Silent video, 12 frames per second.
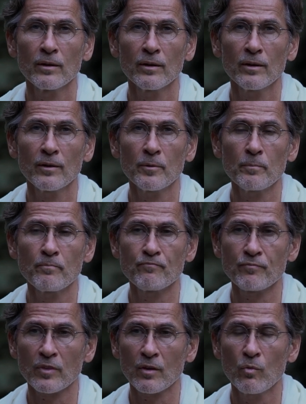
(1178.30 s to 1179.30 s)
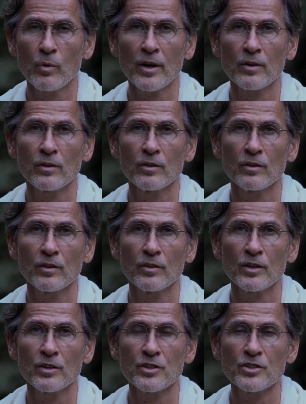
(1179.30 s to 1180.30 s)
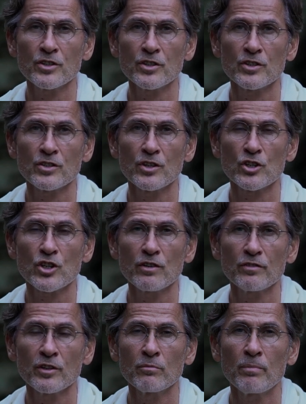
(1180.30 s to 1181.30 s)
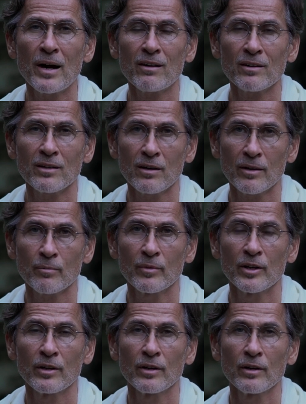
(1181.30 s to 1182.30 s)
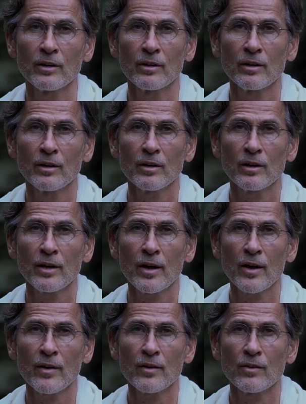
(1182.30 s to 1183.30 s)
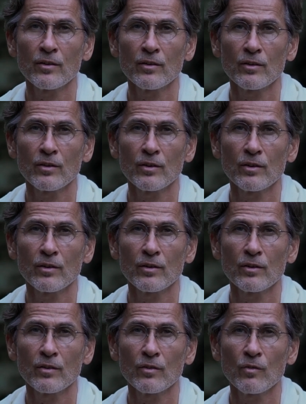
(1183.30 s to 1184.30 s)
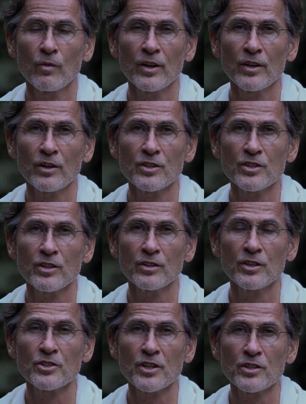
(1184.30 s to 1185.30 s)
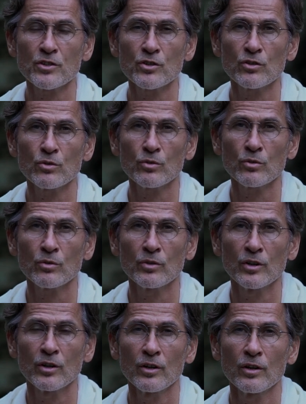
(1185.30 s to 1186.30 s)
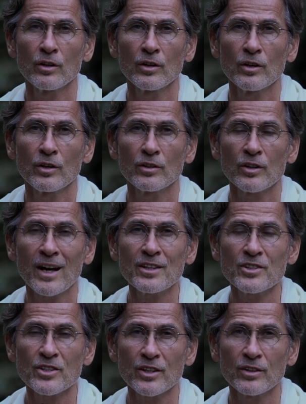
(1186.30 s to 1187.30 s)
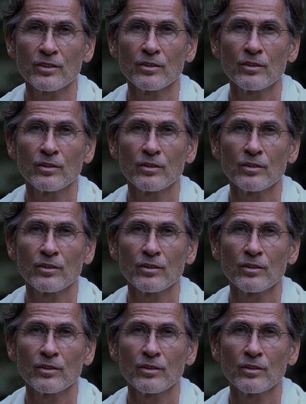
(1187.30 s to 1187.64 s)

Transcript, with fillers: um, when there is this shift in paradigm and when there is a necessity to transit